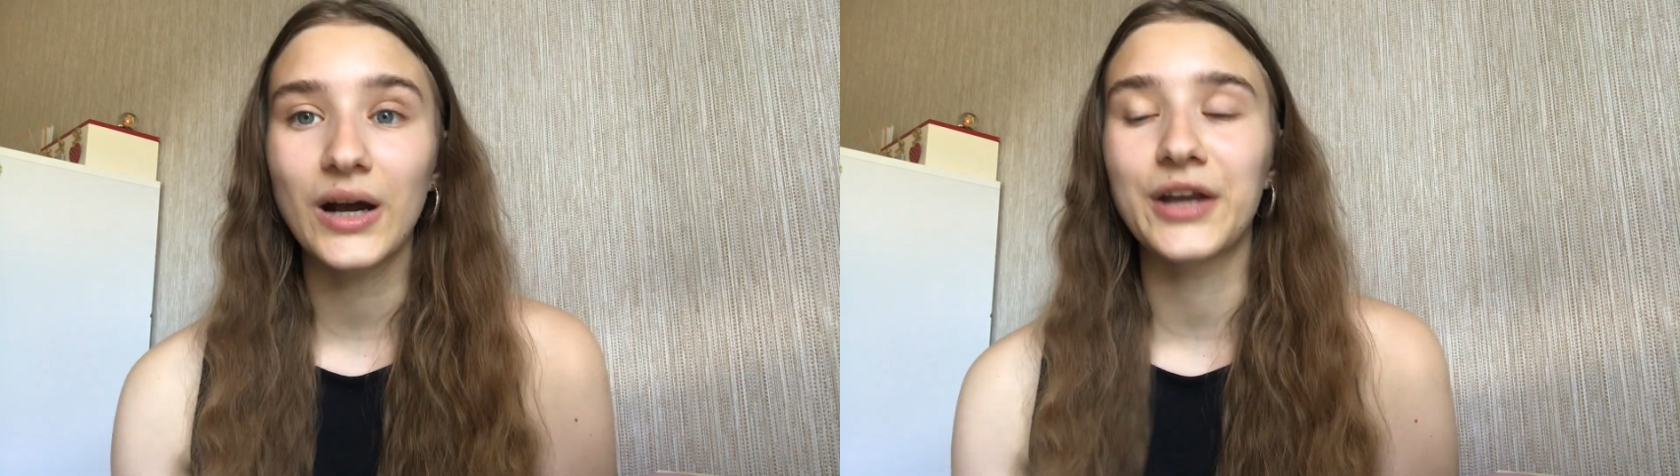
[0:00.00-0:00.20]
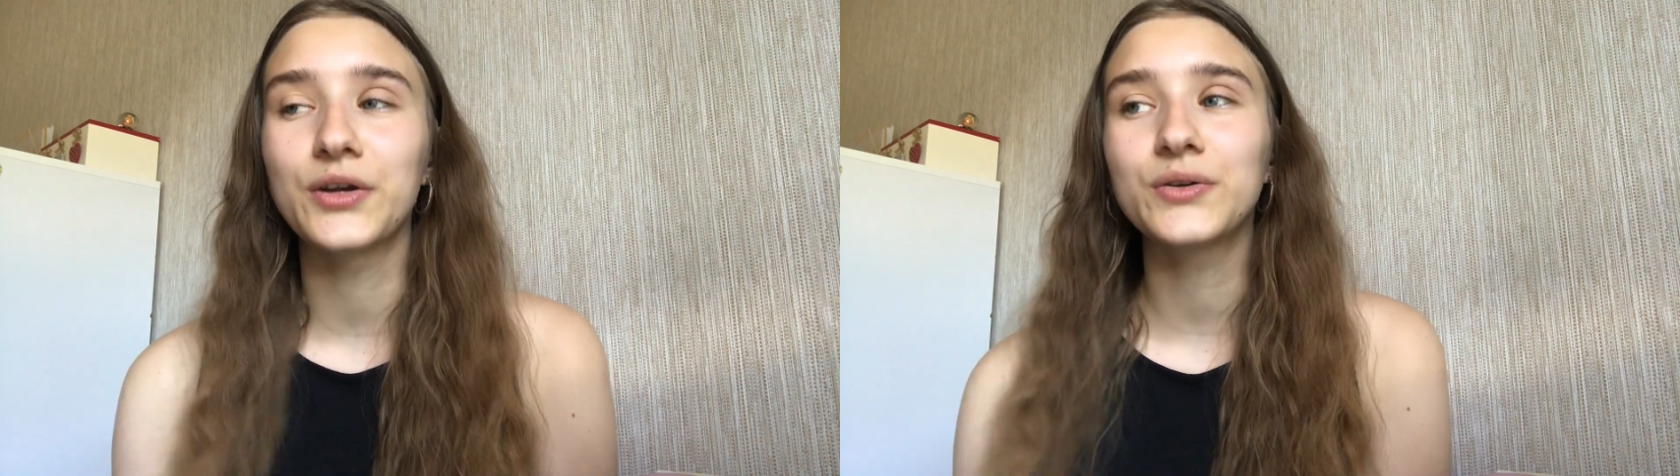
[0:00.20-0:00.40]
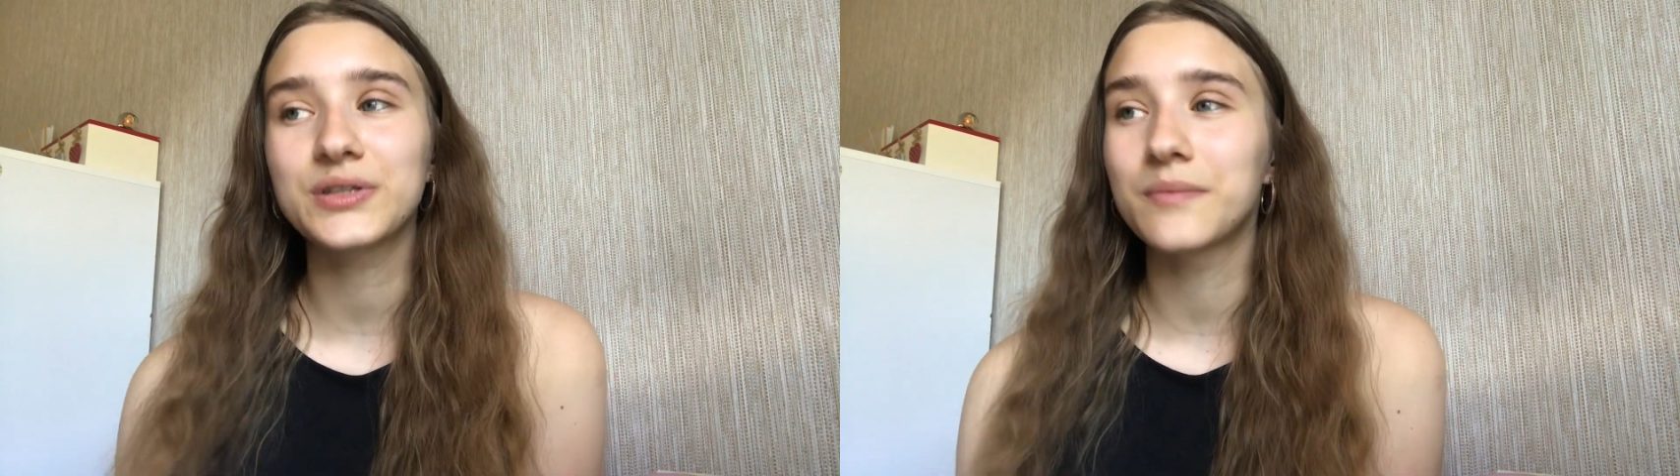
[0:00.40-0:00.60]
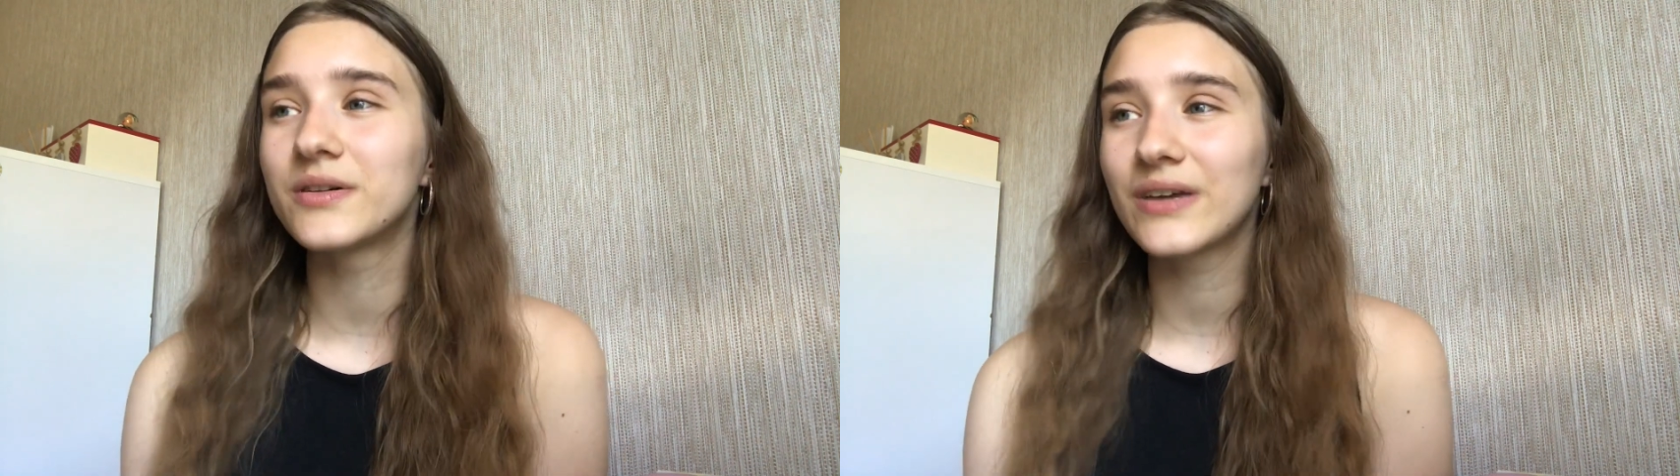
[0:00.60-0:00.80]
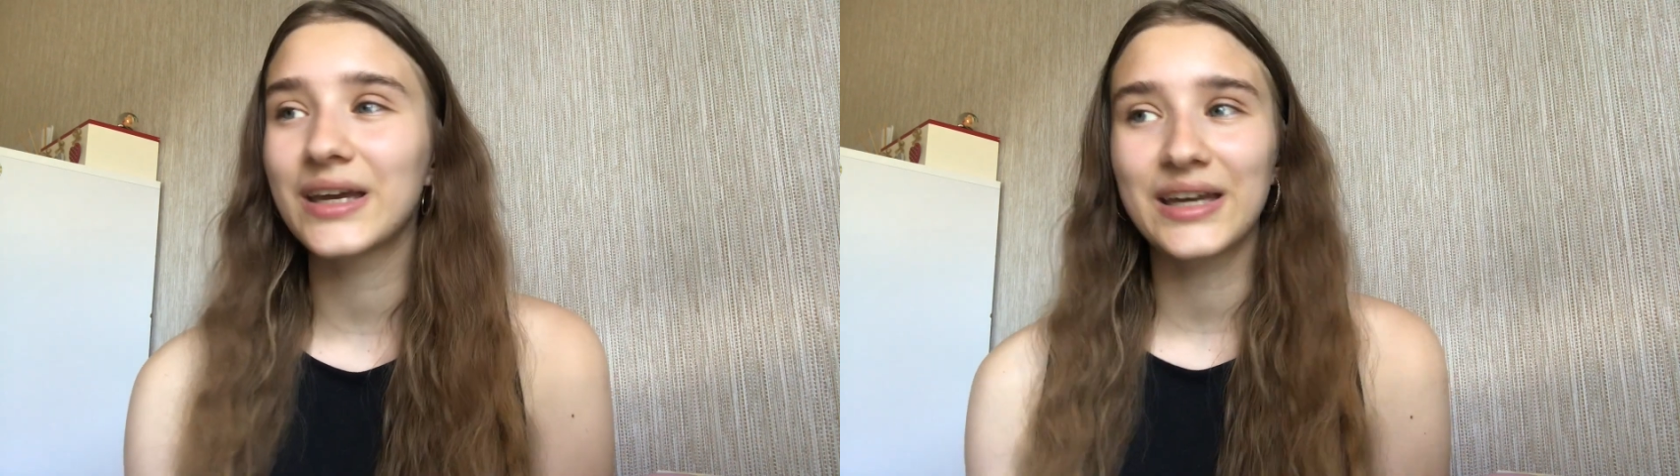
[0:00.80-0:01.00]
I know some
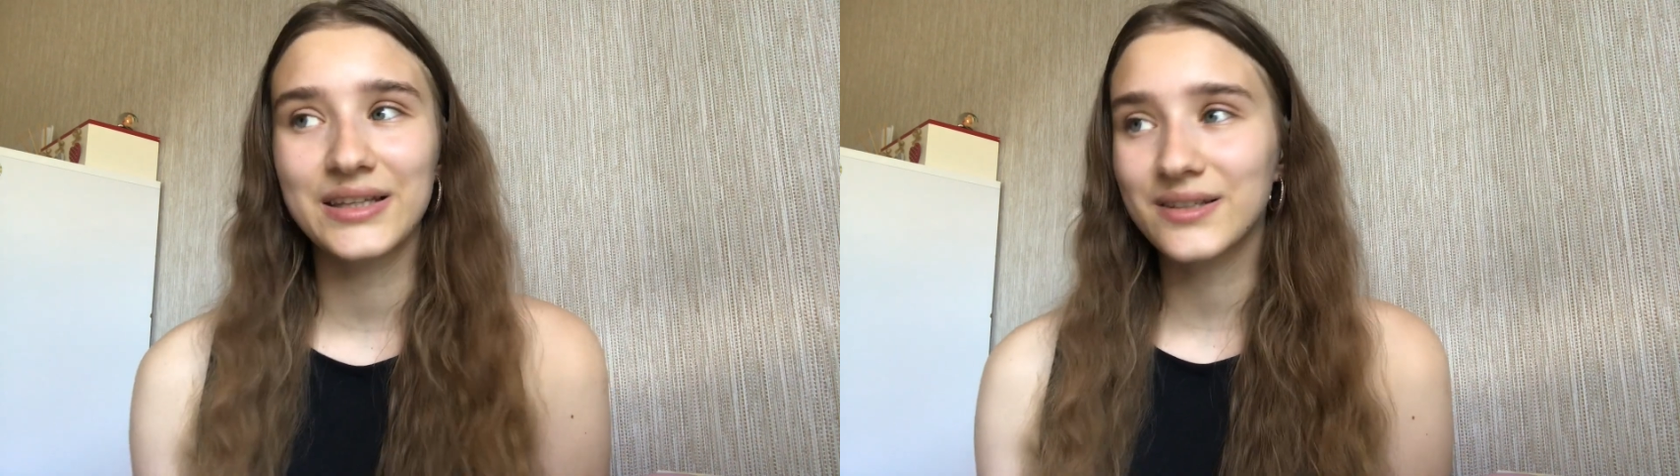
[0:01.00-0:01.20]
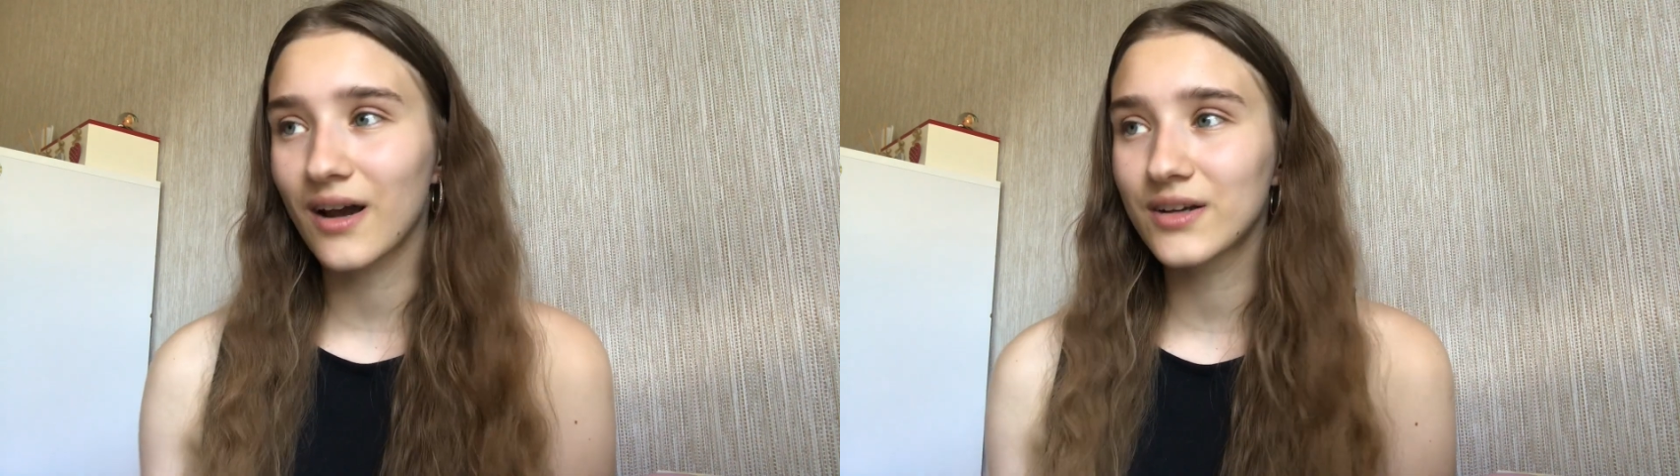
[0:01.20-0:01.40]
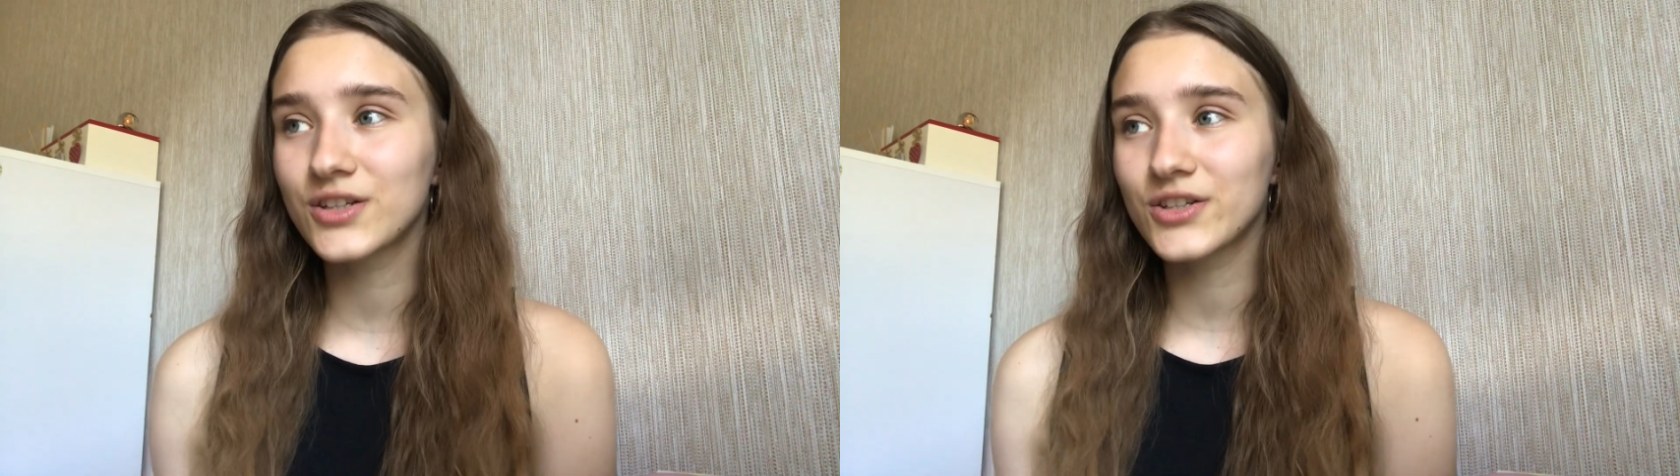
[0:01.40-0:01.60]
of it is kind of